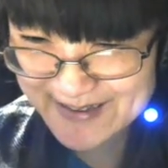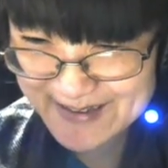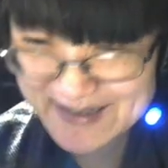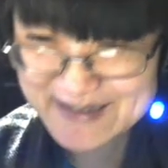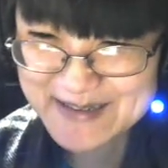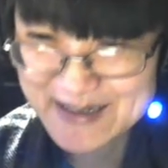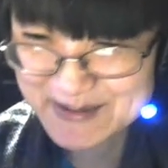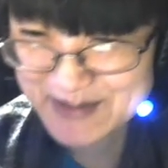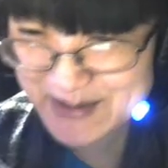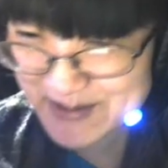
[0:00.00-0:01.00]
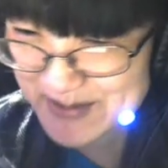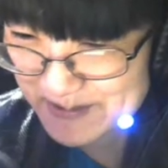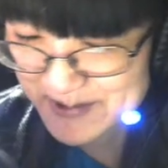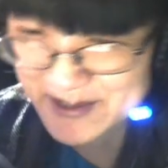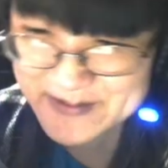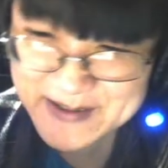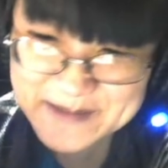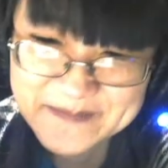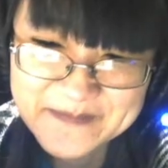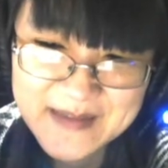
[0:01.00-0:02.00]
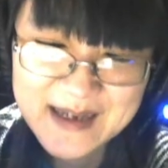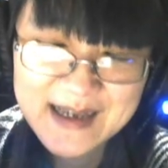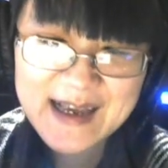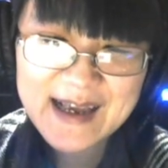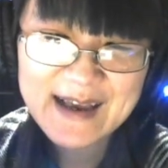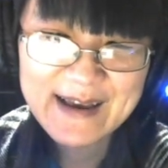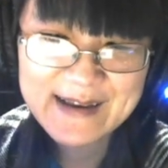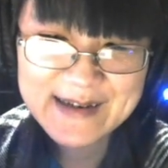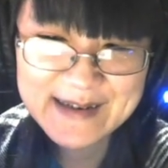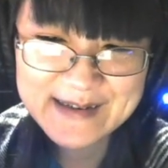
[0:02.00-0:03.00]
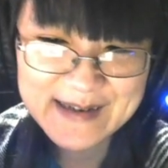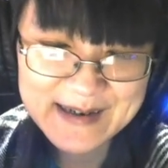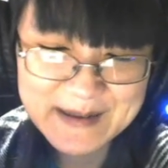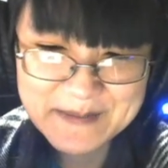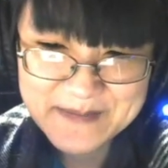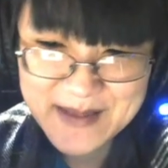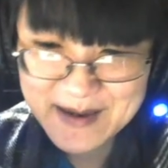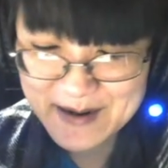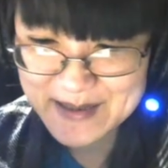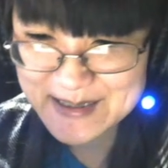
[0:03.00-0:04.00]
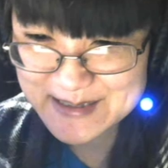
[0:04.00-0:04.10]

And in Arcane Dice Wars, it's more like the